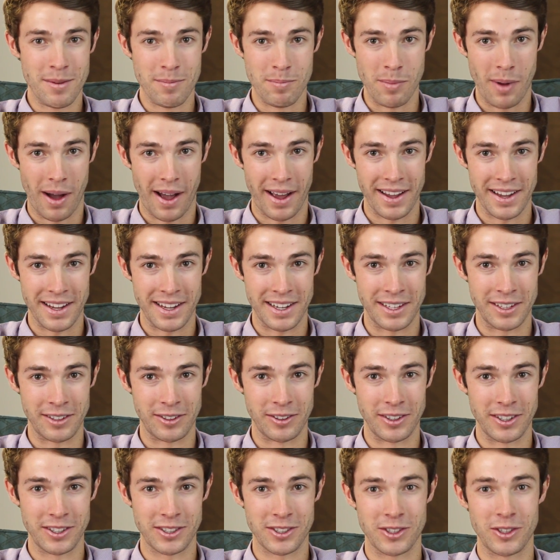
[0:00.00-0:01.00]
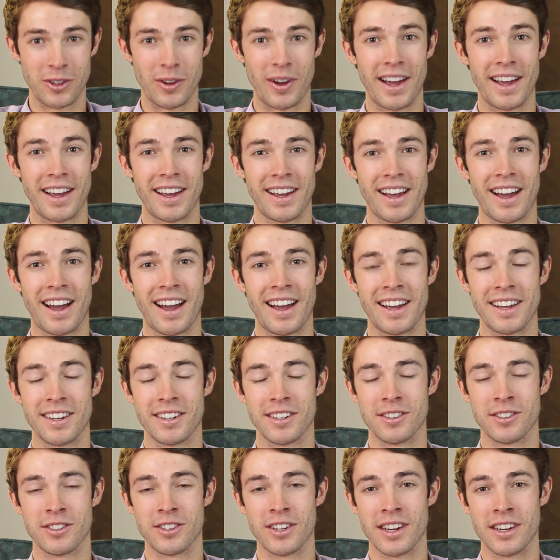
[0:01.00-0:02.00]
my English, so I, I had
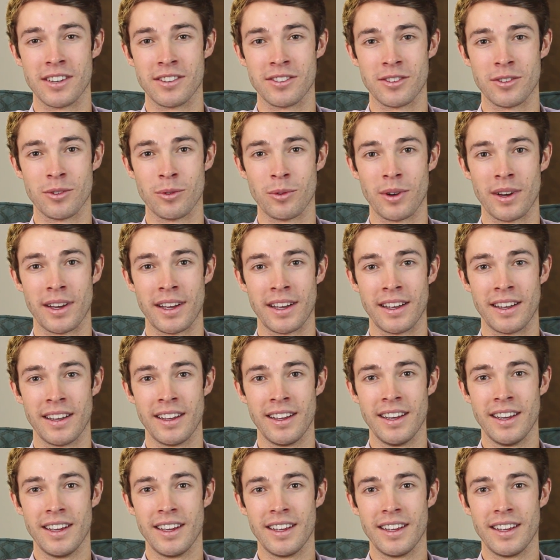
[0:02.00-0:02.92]
to change the way